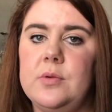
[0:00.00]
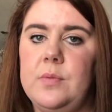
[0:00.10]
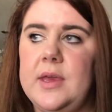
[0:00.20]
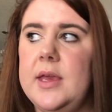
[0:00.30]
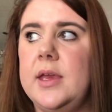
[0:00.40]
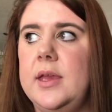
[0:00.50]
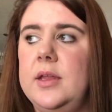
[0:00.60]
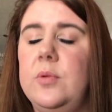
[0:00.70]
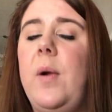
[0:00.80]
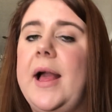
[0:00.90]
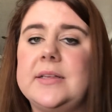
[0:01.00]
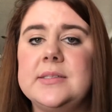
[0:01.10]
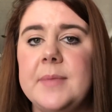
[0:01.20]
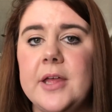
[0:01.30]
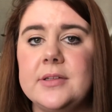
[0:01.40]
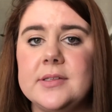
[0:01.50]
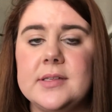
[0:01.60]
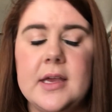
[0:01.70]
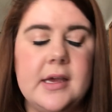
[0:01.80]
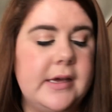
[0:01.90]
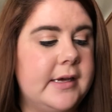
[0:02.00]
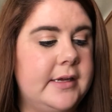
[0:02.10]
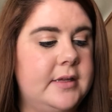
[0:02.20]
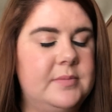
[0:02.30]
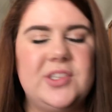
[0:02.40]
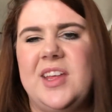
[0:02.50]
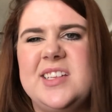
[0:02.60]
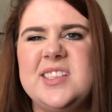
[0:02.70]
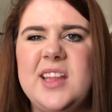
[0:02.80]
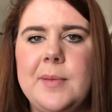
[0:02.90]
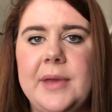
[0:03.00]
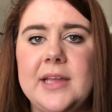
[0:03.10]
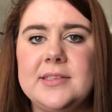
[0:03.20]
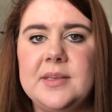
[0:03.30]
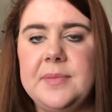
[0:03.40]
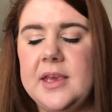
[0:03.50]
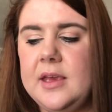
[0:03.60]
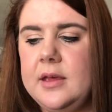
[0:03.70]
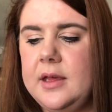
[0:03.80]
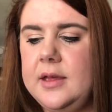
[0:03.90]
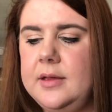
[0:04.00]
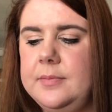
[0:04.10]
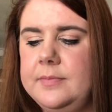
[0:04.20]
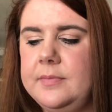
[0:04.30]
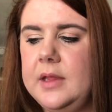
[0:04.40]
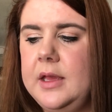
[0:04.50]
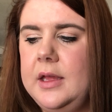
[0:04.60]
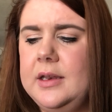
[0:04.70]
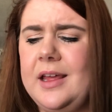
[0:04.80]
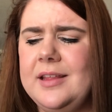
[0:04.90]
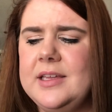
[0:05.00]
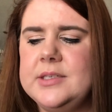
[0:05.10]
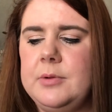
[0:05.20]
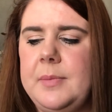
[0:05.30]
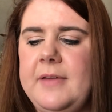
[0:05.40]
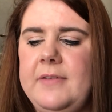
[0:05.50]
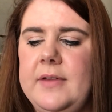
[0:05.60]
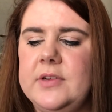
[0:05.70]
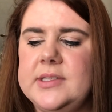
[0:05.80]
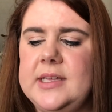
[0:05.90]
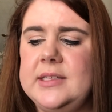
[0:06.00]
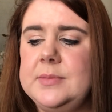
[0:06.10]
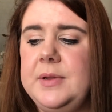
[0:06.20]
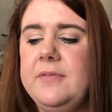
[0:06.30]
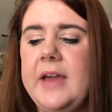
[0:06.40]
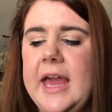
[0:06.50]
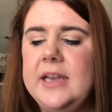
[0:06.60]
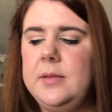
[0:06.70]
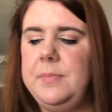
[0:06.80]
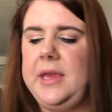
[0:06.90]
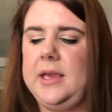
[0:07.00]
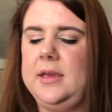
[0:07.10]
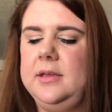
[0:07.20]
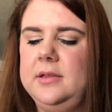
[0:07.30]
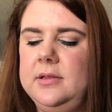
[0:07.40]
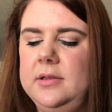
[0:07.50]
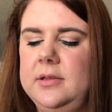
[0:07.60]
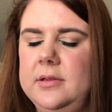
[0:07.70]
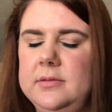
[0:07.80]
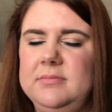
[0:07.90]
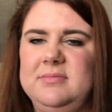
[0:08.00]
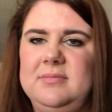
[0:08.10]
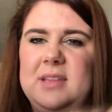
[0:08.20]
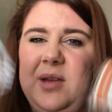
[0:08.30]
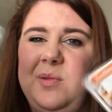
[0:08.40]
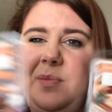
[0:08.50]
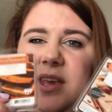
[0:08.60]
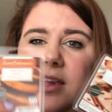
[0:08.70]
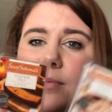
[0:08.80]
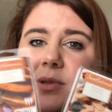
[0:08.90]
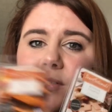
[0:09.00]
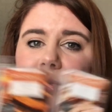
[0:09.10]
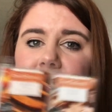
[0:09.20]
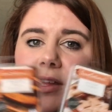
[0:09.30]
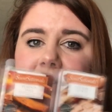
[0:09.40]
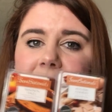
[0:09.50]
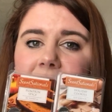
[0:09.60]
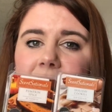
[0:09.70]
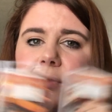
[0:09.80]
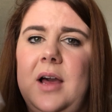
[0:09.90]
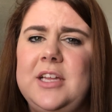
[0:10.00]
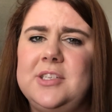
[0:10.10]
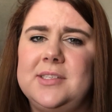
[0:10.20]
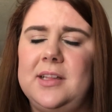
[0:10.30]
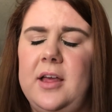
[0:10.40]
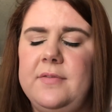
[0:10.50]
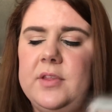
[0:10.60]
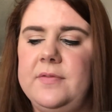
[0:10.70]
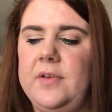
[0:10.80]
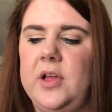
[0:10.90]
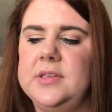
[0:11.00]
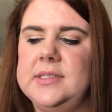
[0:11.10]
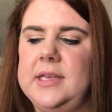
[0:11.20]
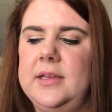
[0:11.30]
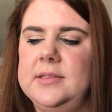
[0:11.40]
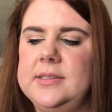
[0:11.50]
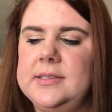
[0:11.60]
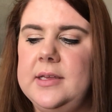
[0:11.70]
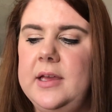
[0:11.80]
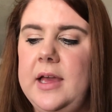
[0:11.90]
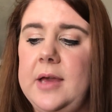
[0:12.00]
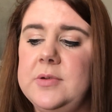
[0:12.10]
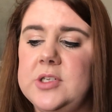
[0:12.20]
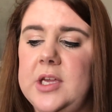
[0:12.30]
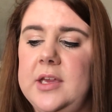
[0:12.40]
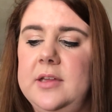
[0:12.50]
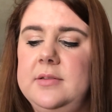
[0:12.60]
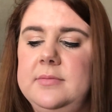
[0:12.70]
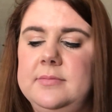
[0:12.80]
a week in wax melts. So that isn't that bad to me. None of these were my favorite scents, but if I had to pick, it would be between these two. I just love the fall scents. I wish I could